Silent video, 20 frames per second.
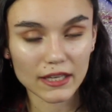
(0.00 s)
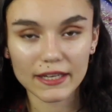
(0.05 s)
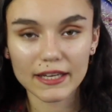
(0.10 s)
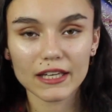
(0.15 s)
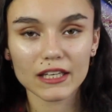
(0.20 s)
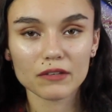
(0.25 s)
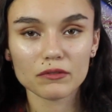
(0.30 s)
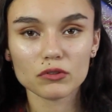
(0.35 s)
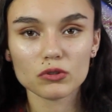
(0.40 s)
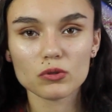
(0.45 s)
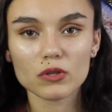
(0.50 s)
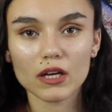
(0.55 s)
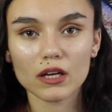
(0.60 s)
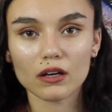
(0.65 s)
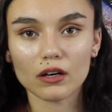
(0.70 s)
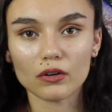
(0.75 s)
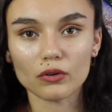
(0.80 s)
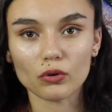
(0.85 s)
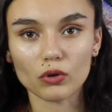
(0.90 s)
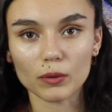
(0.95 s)
I can't even do
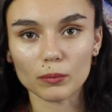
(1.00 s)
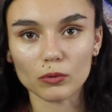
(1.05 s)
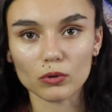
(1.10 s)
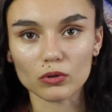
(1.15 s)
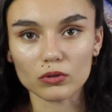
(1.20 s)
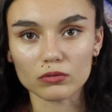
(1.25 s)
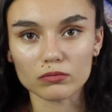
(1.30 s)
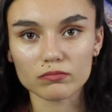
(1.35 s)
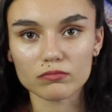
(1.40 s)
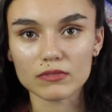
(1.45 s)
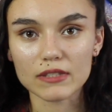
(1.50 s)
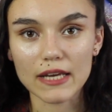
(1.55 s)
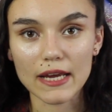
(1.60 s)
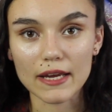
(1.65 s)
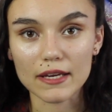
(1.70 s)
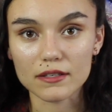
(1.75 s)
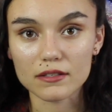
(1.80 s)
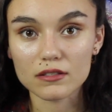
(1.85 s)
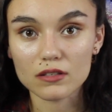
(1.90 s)
that on a normal day,